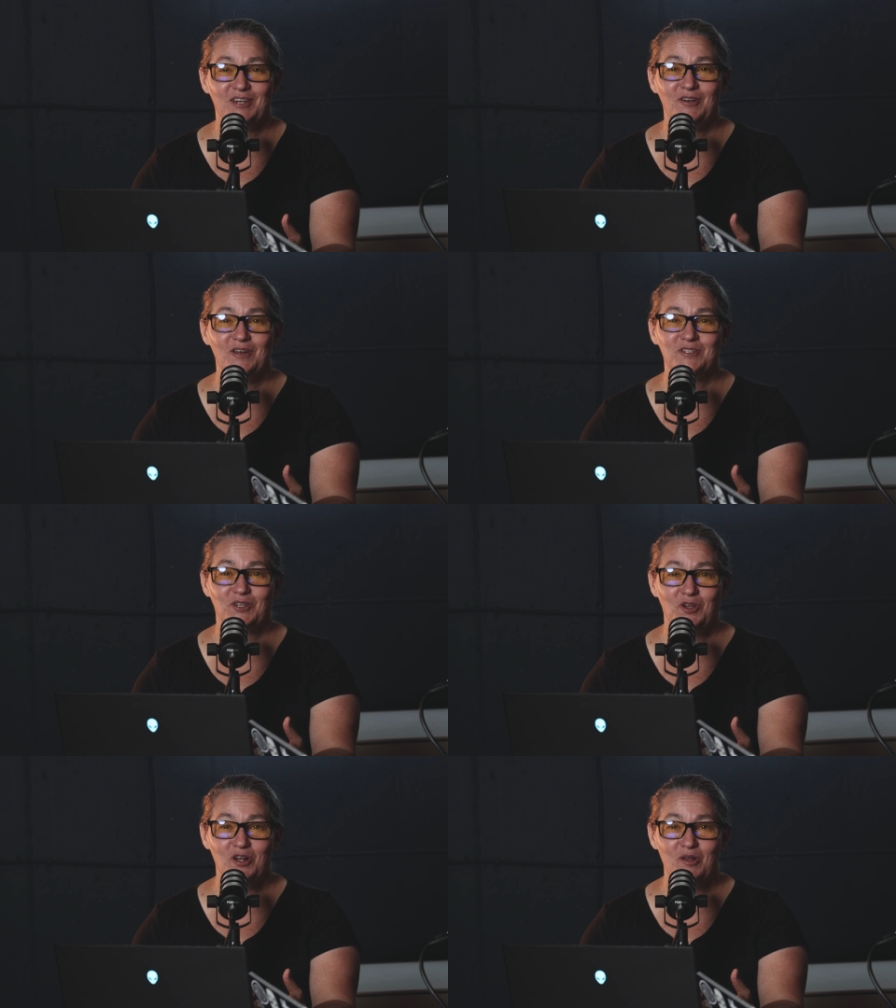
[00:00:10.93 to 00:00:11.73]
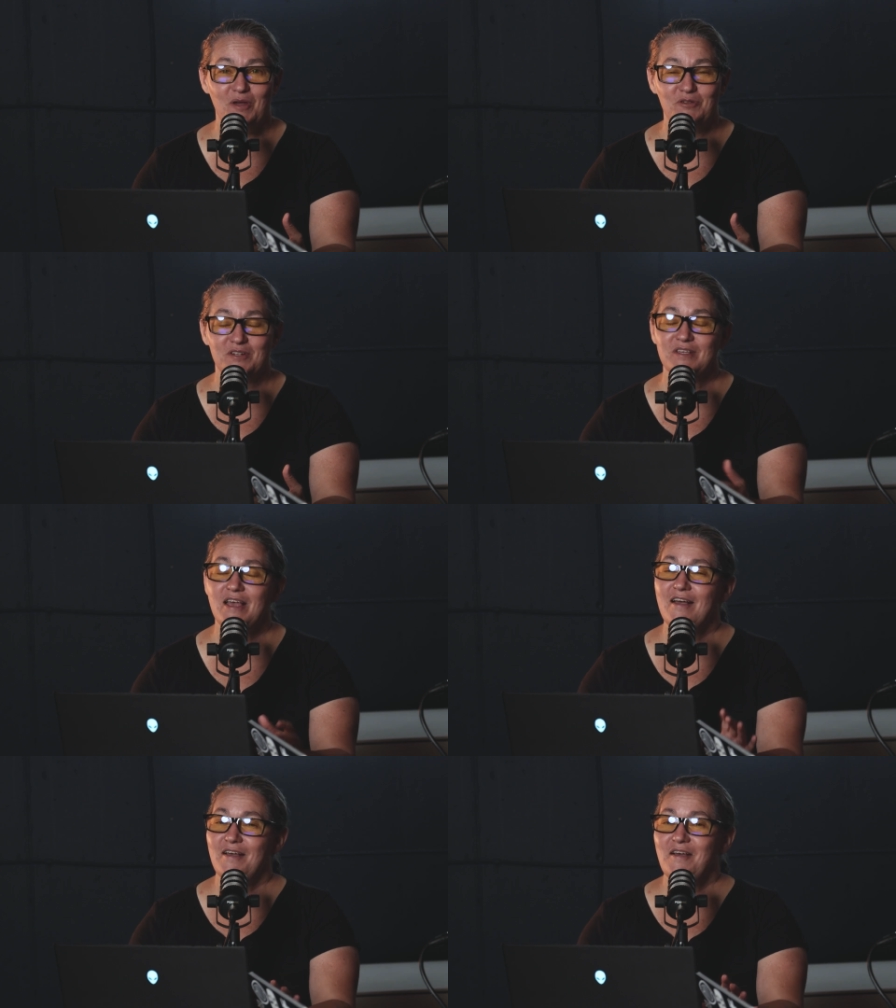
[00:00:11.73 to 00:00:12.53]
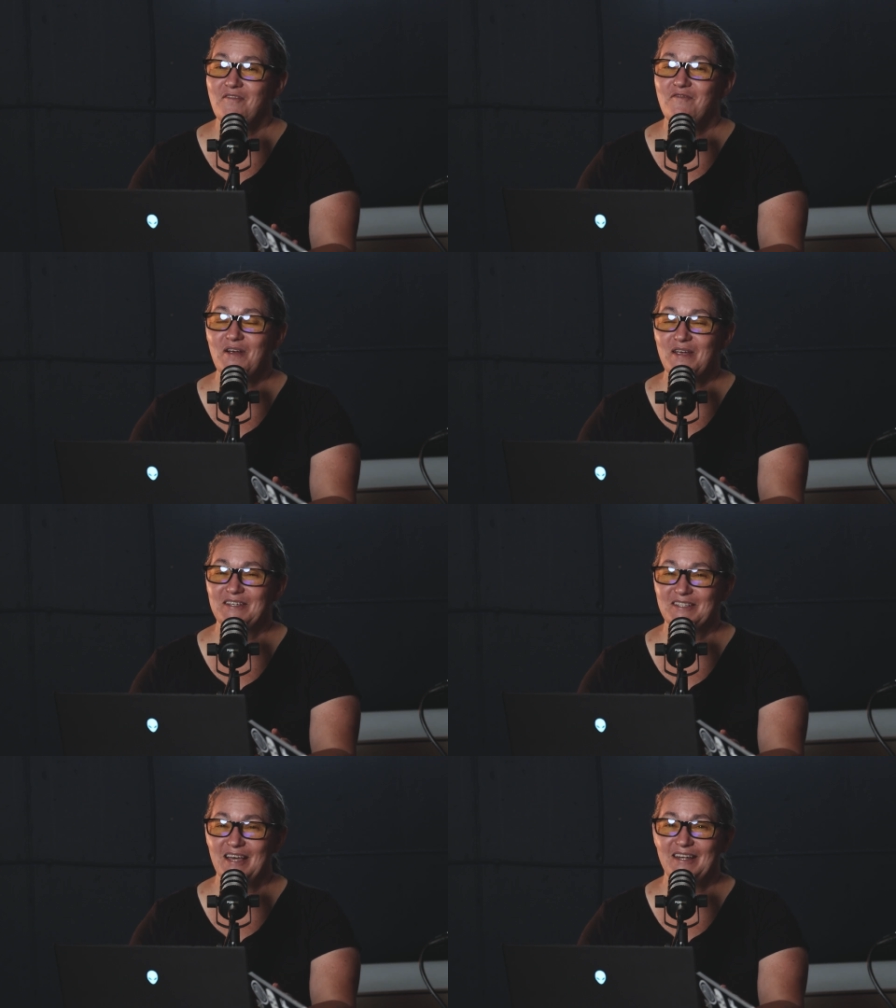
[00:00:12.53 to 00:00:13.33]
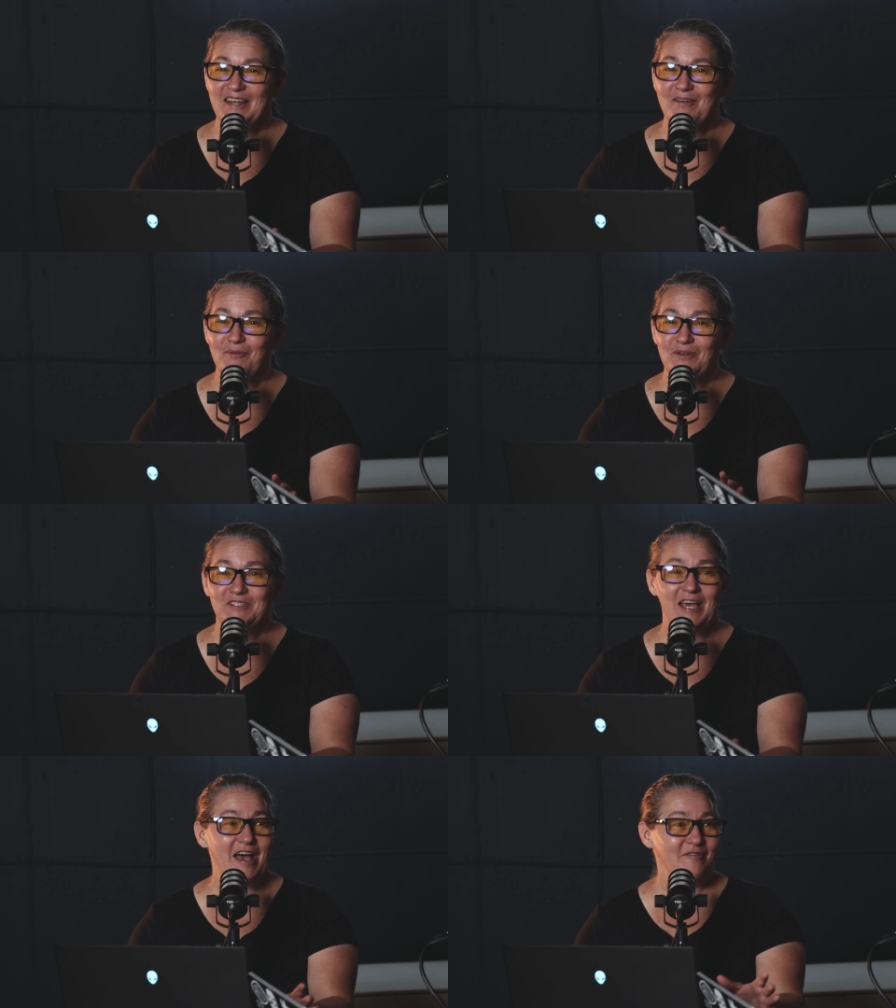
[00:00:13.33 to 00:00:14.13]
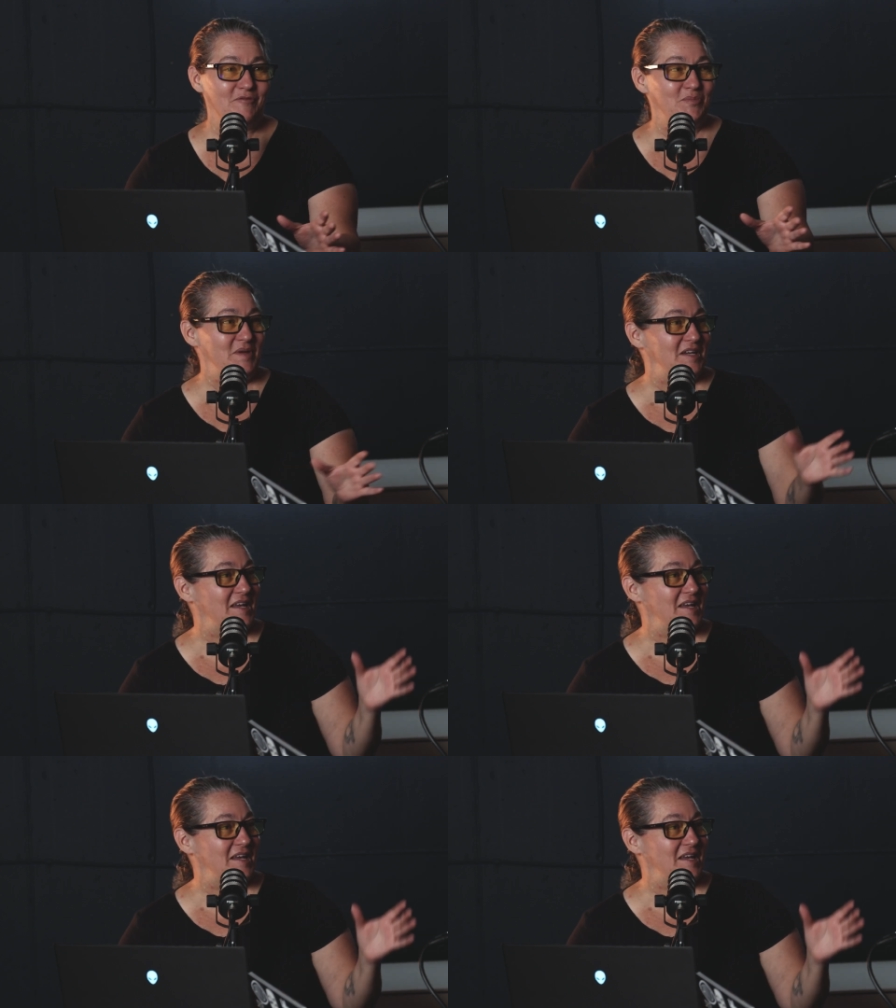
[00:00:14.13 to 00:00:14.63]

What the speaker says: here at SecurityMetrics. Very excited to have with me